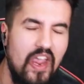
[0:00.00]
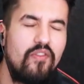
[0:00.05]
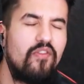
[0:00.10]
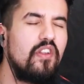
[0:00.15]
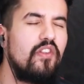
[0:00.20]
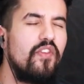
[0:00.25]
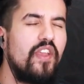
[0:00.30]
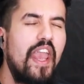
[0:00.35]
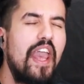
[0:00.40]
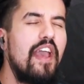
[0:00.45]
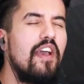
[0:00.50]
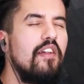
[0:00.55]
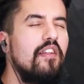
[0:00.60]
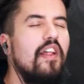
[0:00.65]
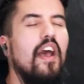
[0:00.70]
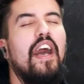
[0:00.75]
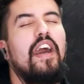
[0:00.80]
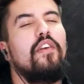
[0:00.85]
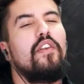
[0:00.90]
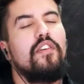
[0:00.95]
ever-living
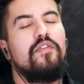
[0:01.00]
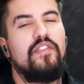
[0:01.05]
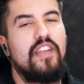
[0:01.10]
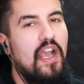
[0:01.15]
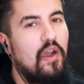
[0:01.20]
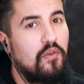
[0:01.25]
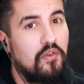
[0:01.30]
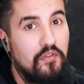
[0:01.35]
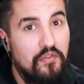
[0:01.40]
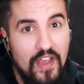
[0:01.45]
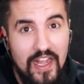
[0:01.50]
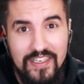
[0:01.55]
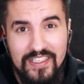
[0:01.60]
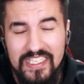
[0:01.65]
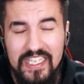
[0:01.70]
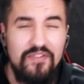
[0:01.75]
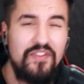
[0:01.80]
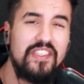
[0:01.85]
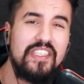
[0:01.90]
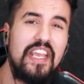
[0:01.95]
hell out of Tower of
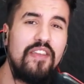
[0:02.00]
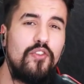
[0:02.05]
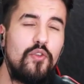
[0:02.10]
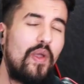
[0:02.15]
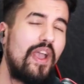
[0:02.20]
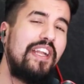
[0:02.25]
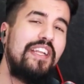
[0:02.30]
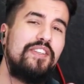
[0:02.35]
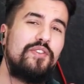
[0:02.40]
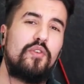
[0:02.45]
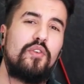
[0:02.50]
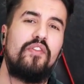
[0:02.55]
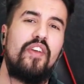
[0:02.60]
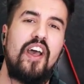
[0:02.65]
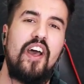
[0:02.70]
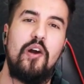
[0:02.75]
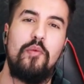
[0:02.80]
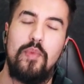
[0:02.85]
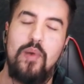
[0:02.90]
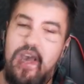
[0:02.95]
Fantasy. If this gave you any sort of
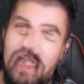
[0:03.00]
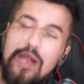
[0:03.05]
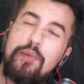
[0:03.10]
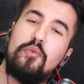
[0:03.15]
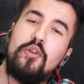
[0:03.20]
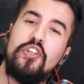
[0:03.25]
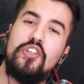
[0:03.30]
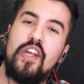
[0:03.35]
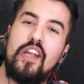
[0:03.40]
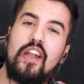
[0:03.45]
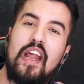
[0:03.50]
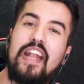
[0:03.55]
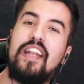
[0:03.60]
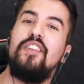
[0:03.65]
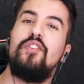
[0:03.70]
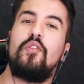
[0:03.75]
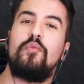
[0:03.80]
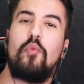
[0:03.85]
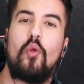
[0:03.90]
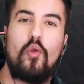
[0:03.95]
help, then I appreciate any
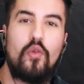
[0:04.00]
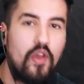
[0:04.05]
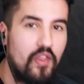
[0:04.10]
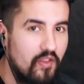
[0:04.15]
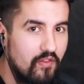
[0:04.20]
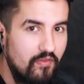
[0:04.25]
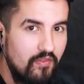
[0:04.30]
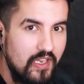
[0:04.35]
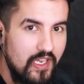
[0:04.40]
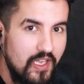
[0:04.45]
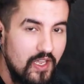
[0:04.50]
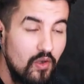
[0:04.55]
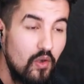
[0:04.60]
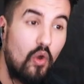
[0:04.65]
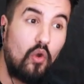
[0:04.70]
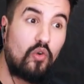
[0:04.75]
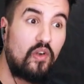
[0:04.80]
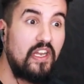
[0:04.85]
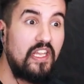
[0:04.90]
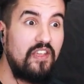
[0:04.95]
support on the video,
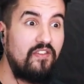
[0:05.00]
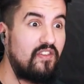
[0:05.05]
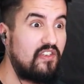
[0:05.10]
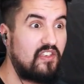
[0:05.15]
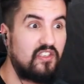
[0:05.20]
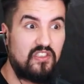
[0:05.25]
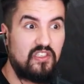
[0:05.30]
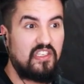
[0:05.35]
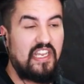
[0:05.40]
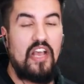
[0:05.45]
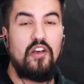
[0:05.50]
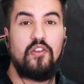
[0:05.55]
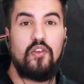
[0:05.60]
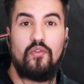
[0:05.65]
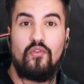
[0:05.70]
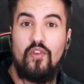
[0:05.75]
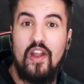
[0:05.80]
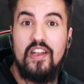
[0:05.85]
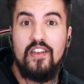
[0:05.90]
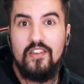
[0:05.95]
or even just telling your
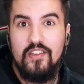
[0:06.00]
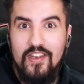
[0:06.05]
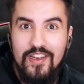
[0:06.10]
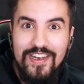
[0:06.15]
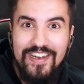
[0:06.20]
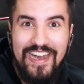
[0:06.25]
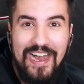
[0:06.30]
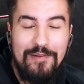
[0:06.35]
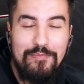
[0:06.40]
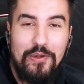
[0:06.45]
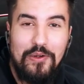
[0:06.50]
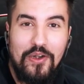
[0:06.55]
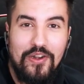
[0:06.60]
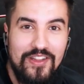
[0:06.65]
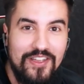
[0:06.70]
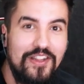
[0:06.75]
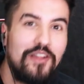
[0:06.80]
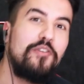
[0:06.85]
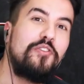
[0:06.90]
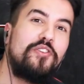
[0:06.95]
friend about our
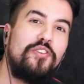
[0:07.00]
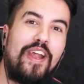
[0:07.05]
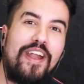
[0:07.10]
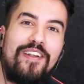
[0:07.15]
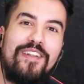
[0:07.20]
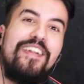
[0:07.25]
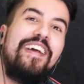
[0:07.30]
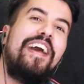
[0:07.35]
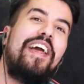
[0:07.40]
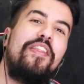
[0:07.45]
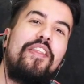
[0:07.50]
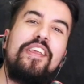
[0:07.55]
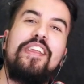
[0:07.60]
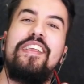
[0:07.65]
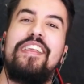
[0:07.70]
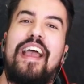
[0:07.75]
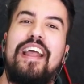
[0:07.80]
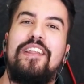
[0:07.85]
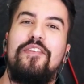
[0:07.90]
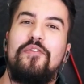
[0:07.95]
little old channel. Thank
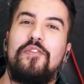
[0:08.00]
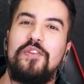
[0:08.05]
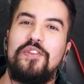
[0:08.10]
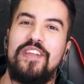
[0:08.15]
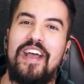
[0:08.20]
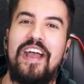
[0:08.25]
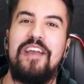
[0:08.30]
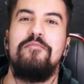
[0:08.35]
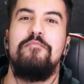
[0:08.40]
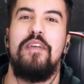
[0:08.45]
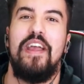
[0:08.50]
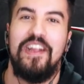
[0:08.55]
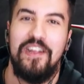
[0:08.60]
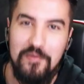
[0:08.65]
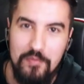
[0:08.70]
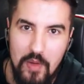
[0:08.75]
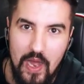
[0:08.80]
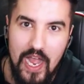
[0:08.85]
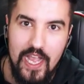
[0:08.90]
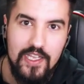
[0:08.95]
you kindly for your time, and
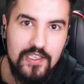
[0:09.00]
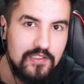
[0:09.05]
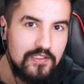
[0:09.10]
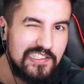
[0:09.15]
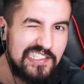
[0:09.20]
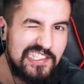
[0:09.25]
goodbye.